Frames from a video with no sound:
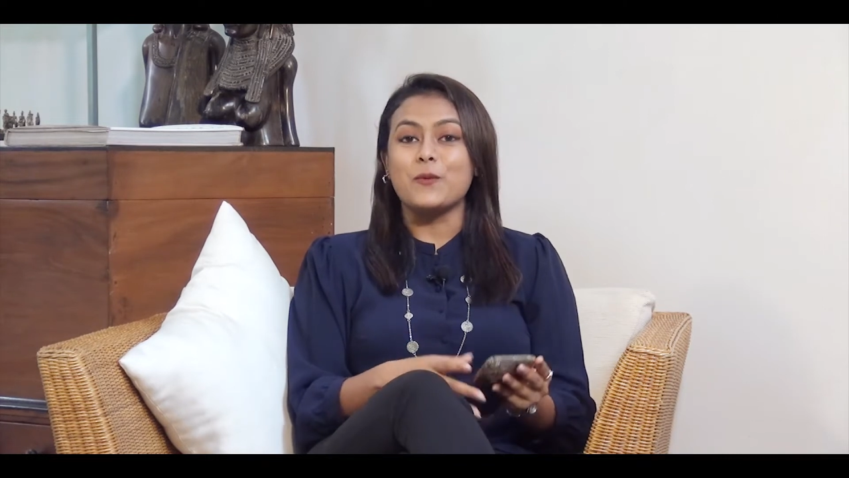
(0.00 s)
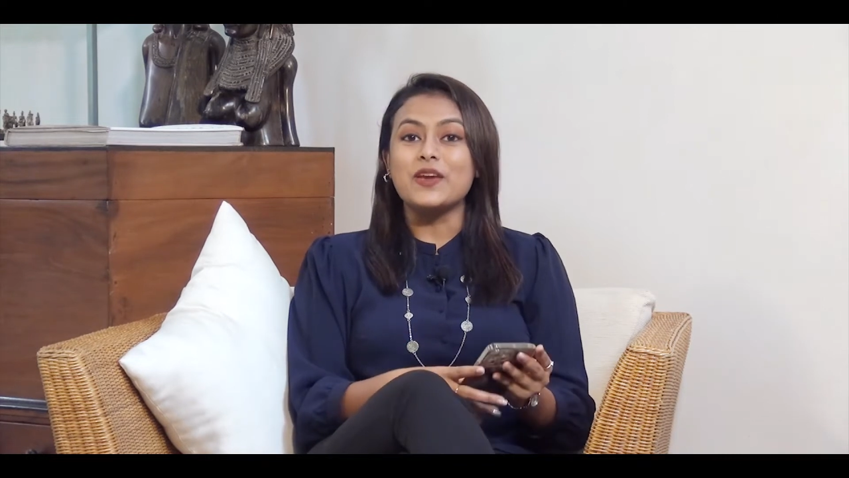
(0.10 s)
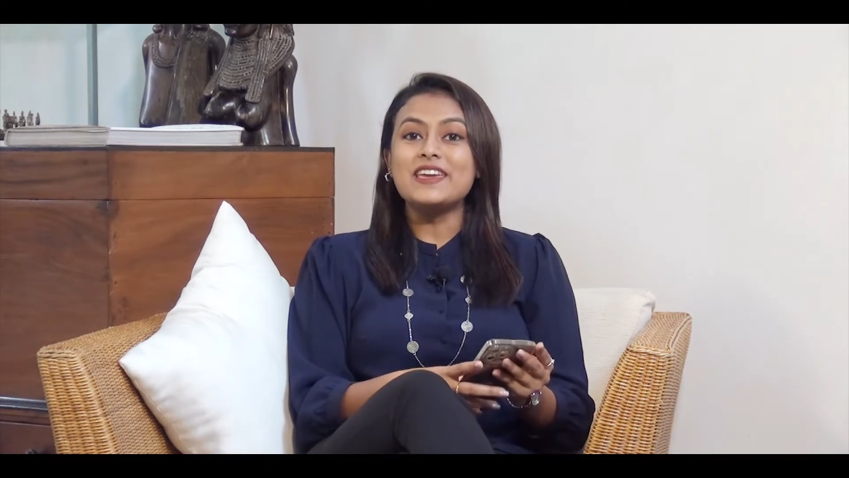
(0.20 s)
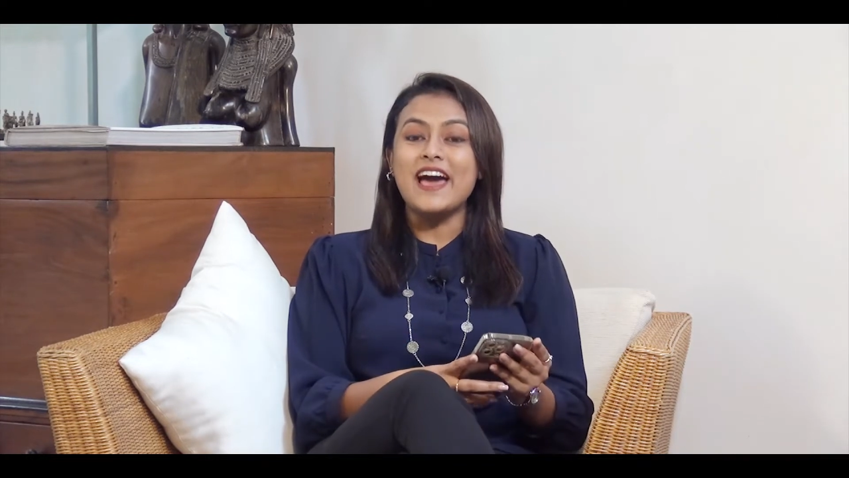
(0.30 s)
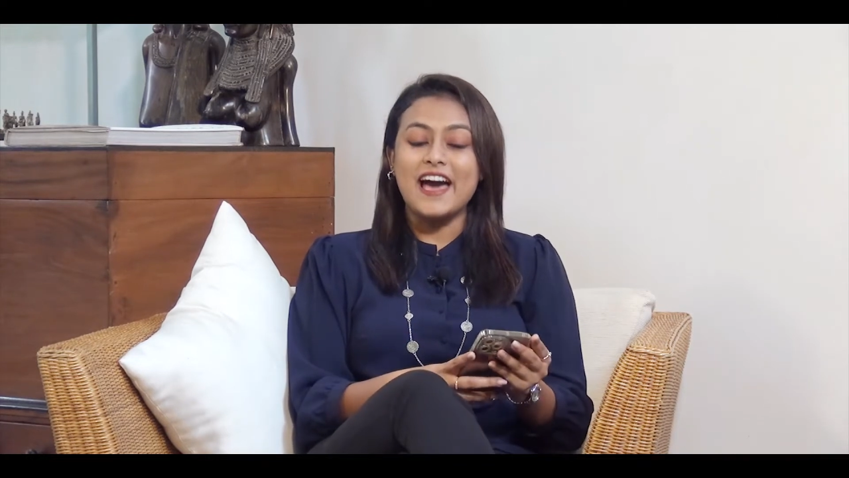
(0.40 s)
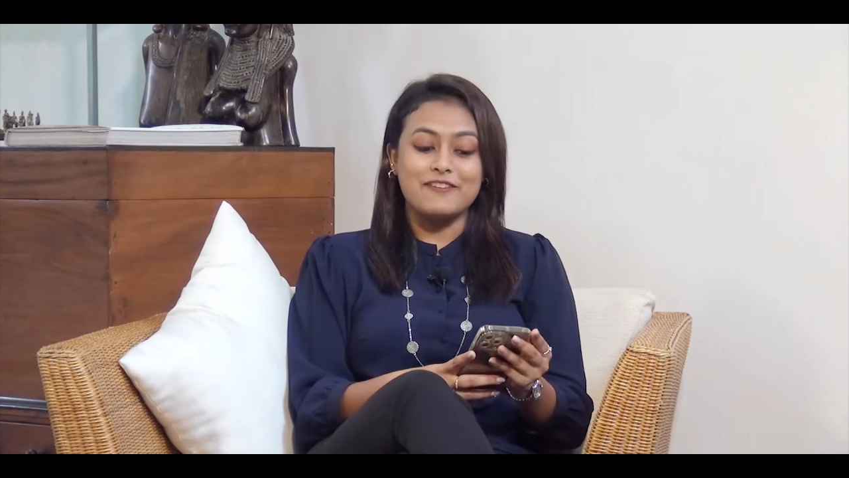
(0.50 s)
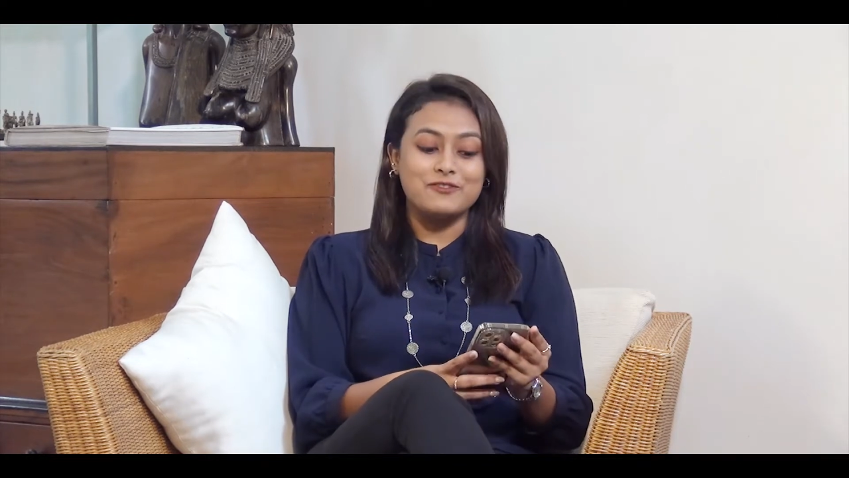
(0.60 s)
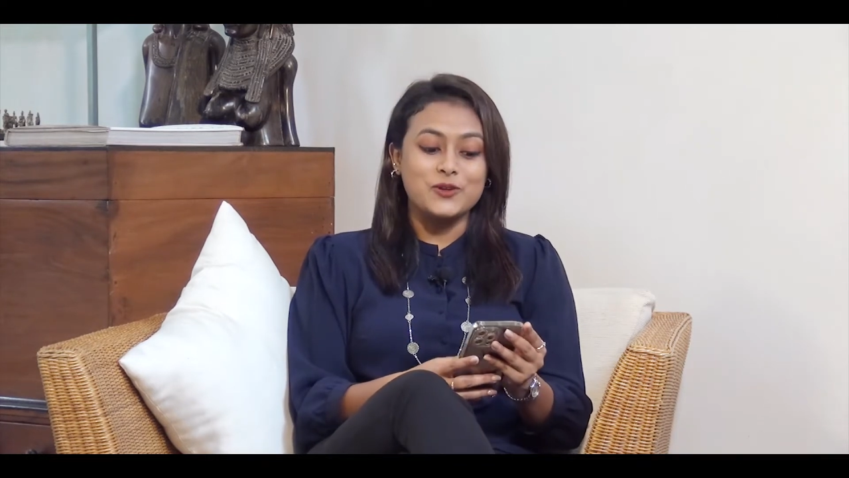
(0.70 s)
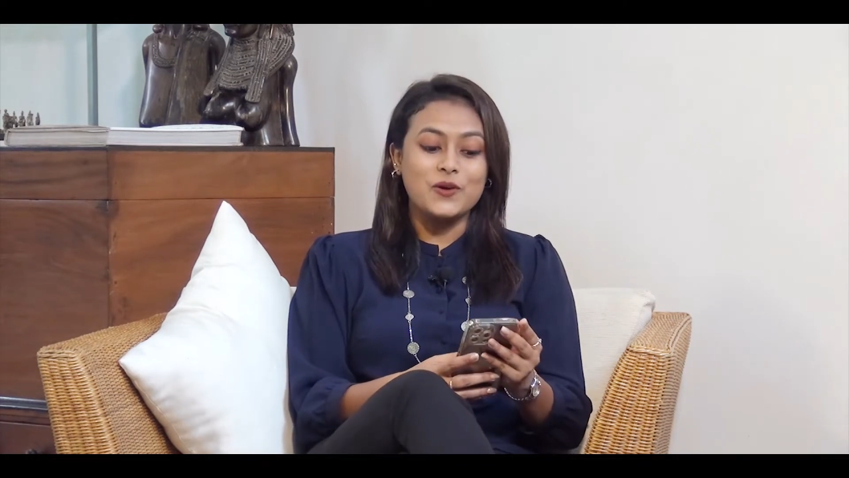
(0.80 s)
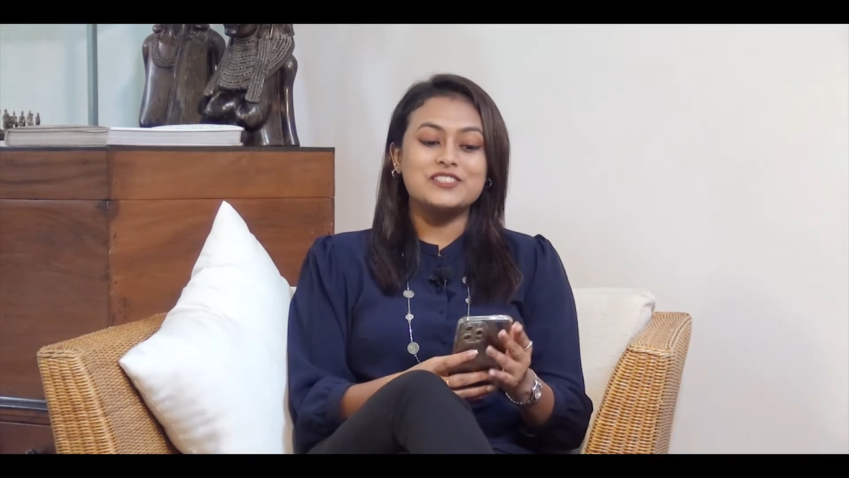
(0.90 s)
we
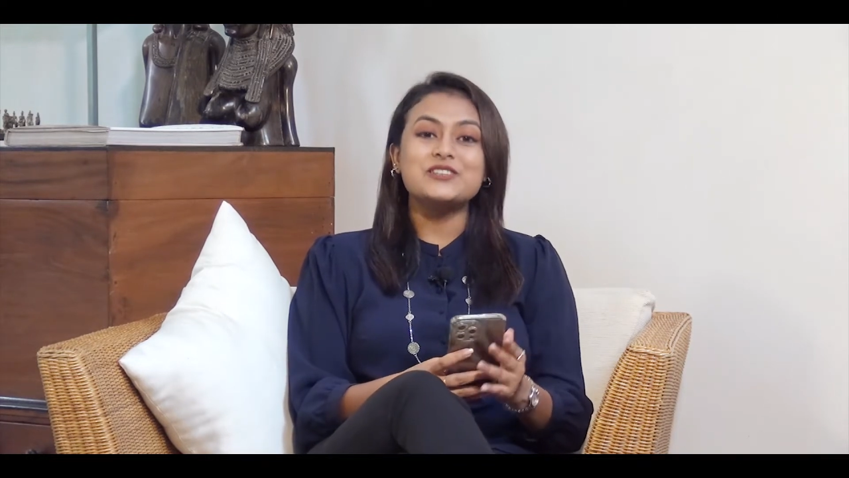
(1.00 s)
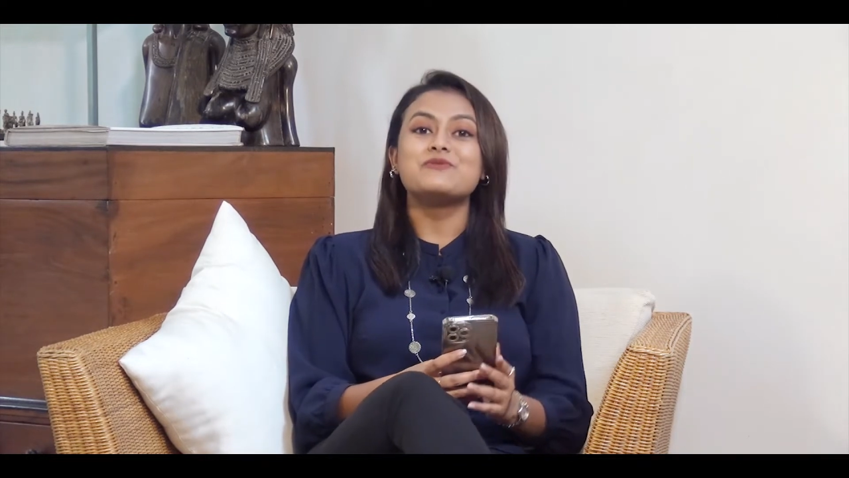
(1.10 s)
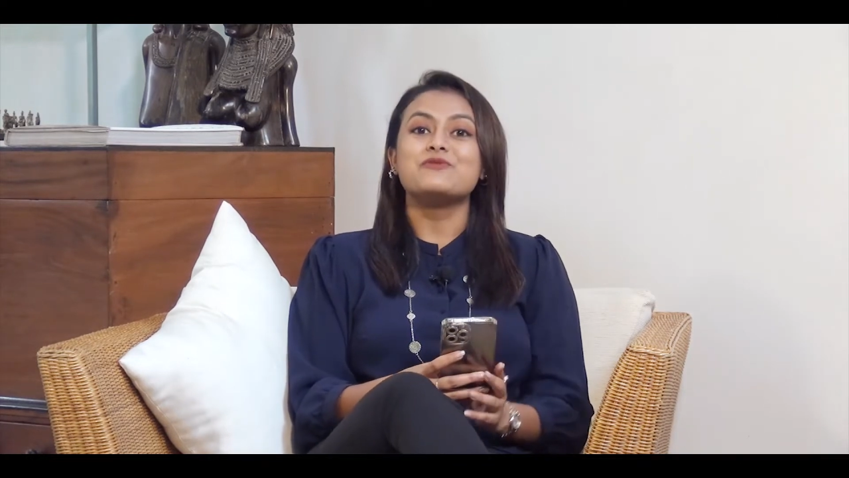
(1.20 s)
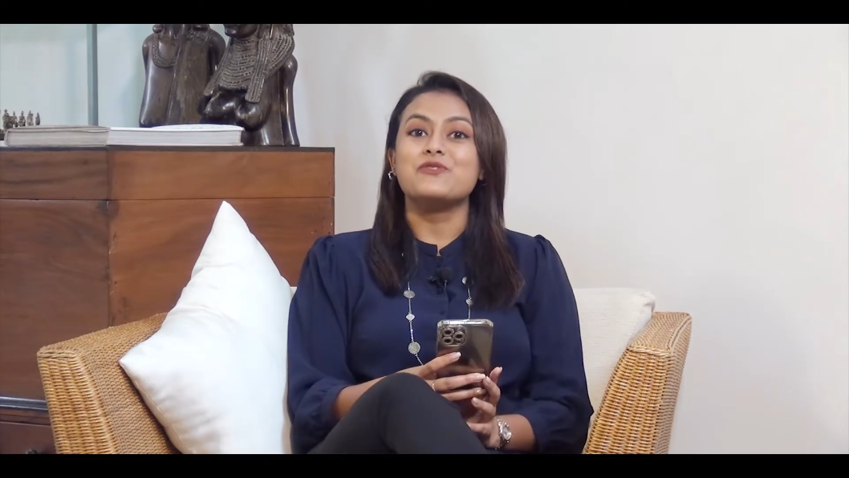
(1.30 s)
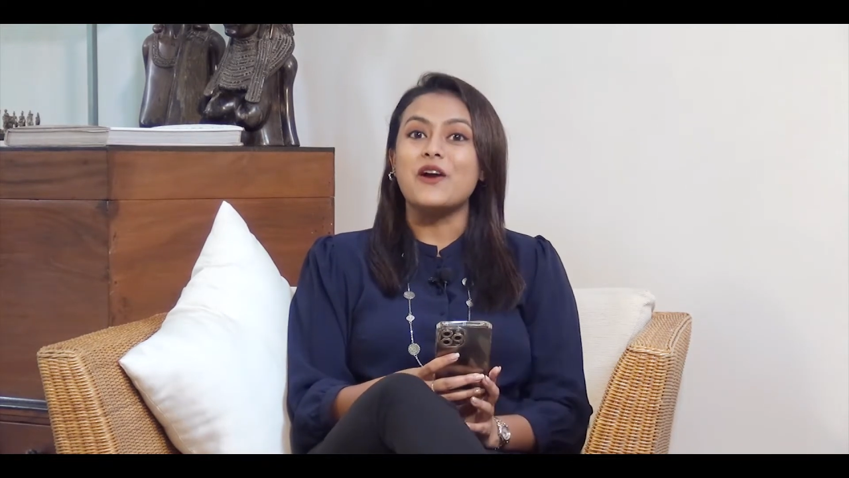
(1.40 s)
have Dr.